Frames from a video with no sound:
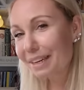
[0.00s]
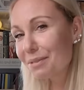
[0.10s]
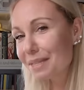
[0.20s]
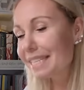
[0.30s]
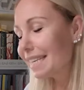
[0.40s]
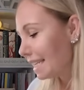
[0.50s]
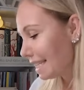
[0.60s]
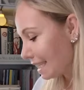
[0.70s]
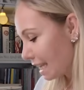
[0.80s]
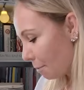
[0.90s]

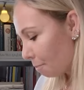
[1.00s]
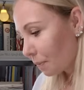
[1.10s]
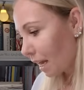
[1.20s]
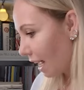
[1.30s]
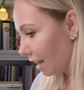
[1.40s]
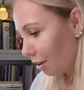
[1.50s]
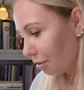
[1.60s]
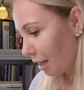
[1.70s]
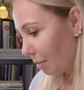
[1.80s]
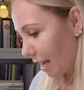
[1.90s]
Geeses, I love them.